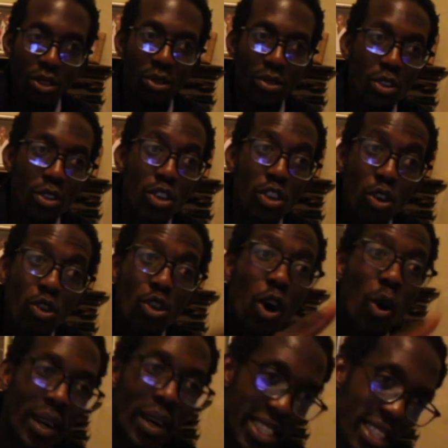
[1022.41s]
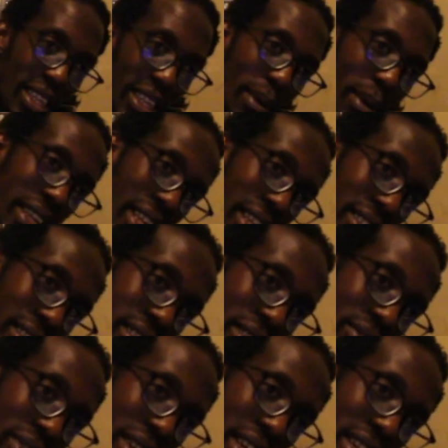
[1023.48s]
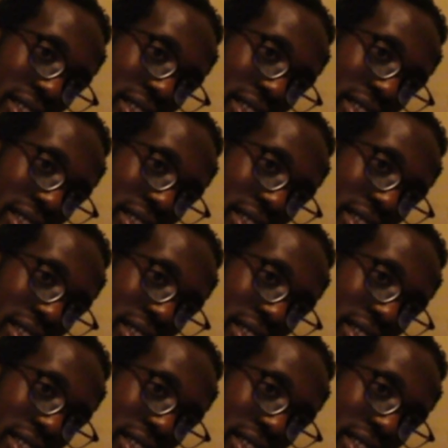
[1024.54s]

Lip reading: Do you know what's in the Mine Health and Safety Act?